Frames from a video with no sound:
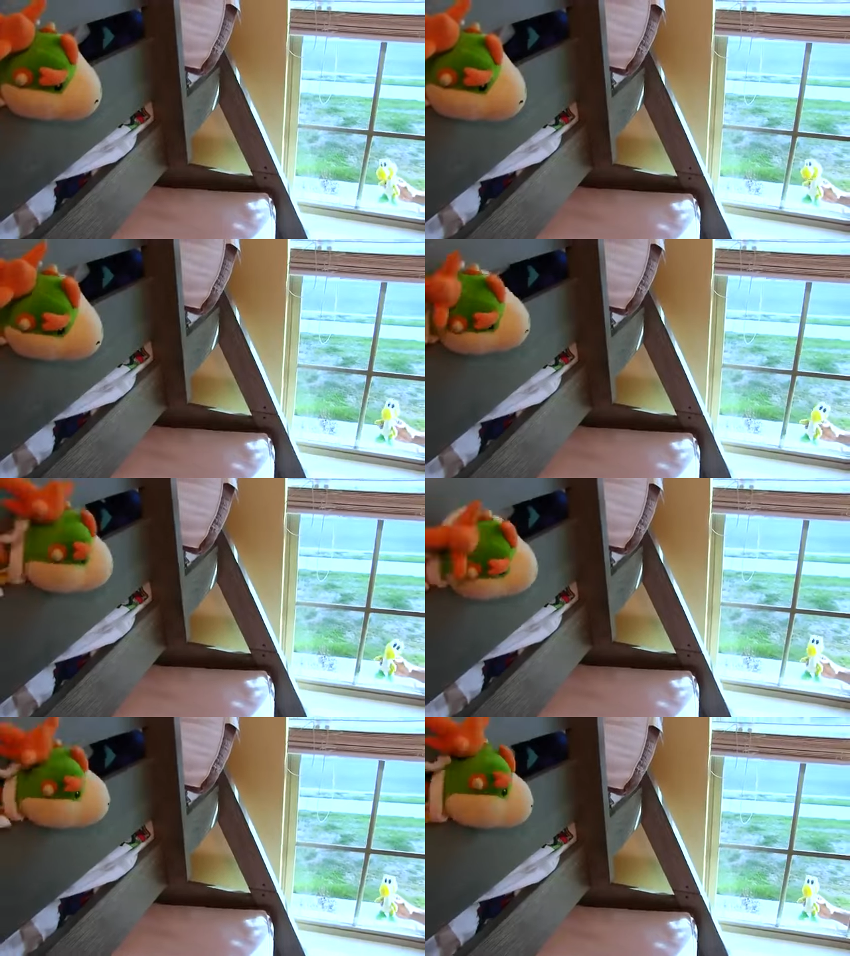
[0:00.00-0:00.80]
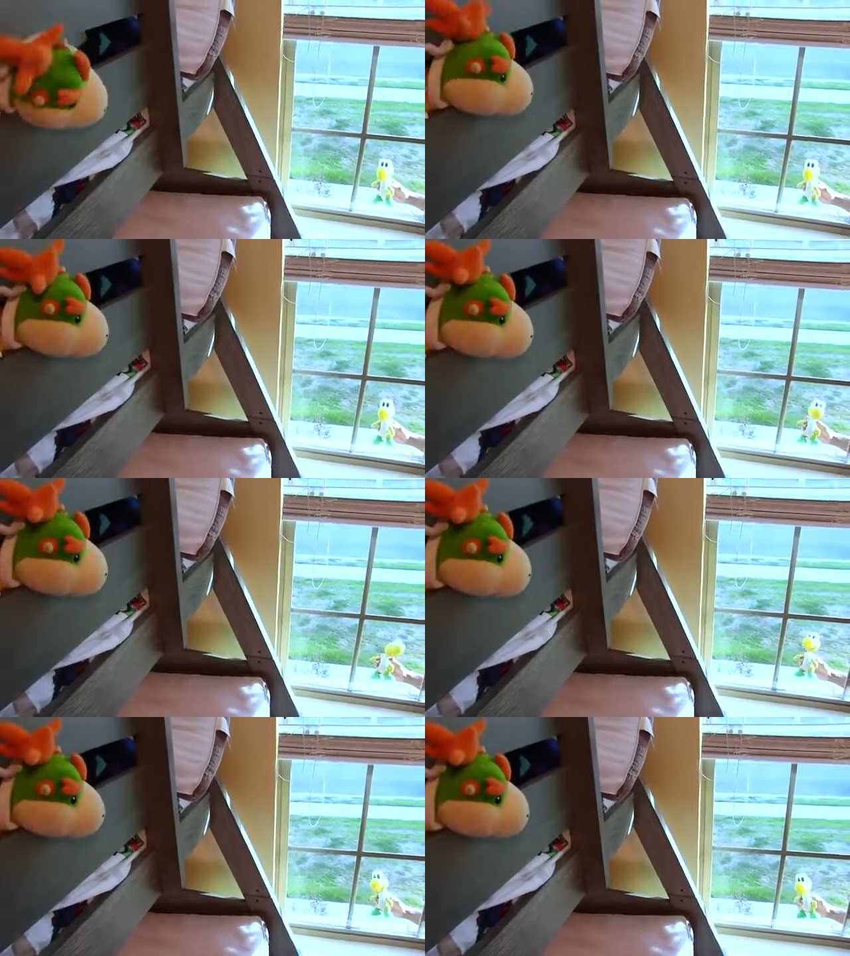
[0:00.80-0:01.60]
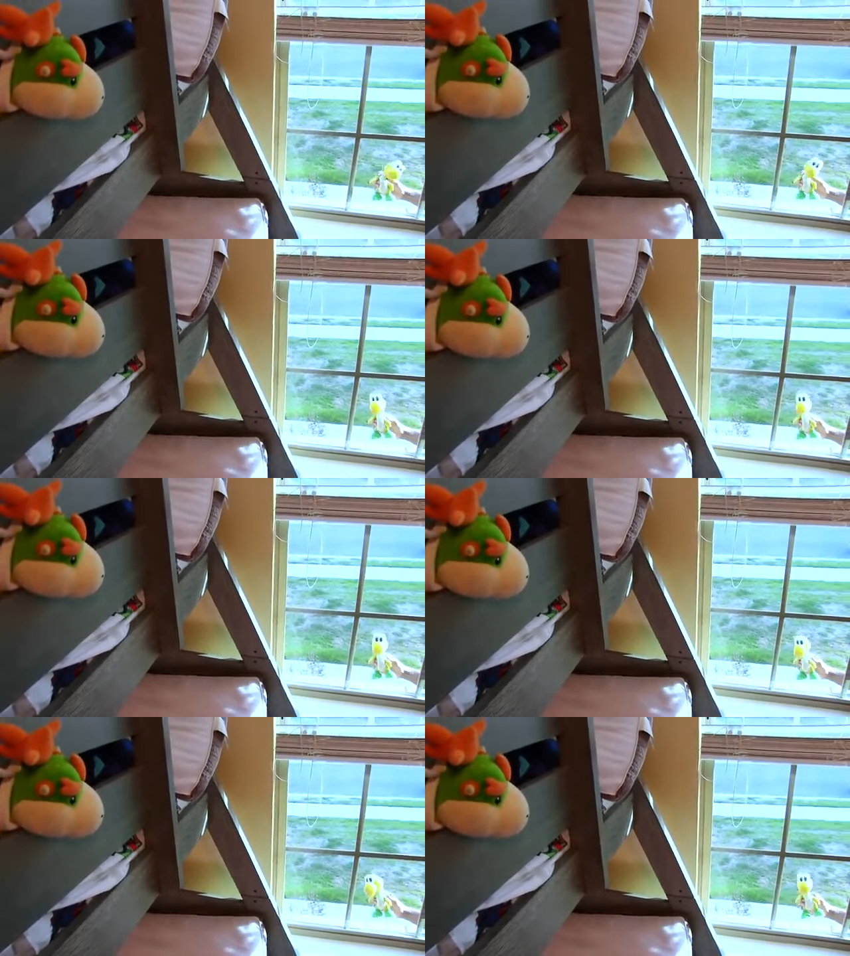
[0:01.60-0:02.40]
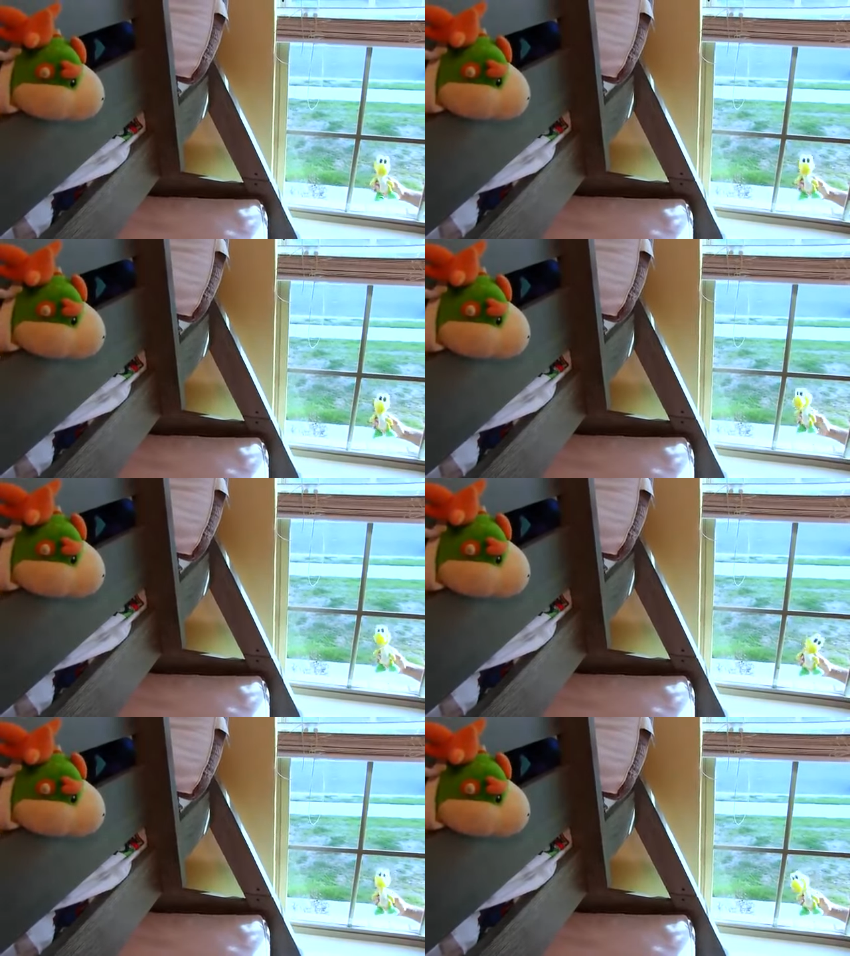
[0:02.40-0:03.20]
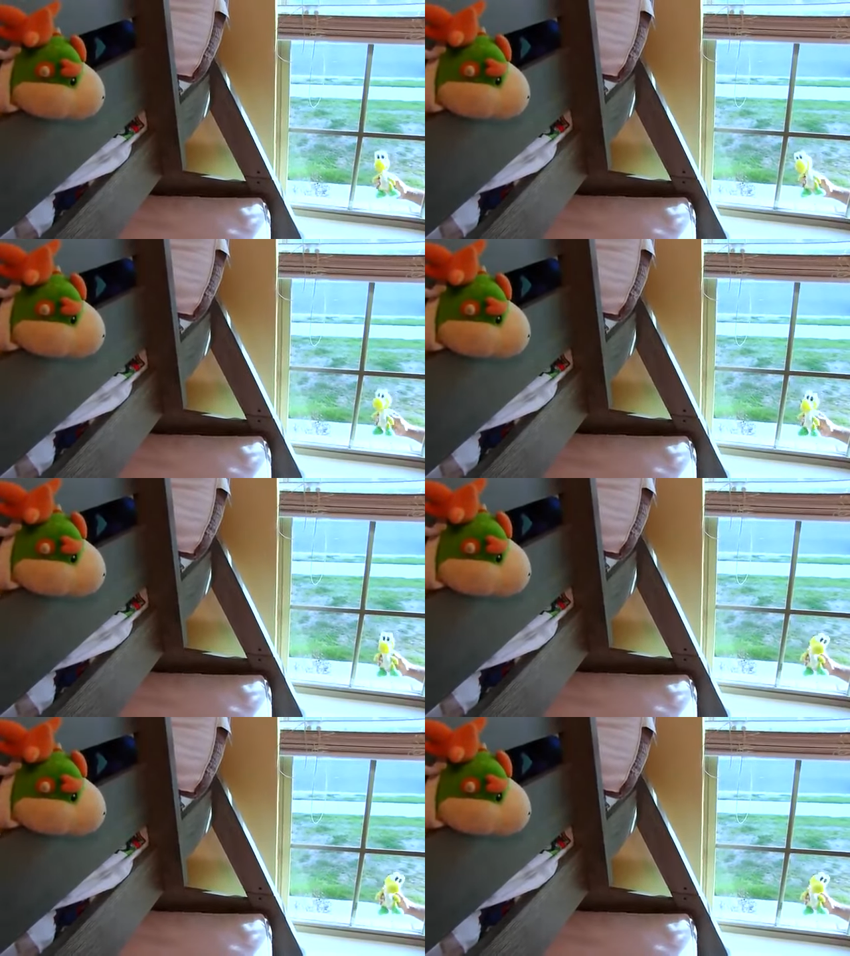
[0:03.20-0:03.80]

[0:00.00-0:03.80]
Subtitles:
[unreadable: no face in view]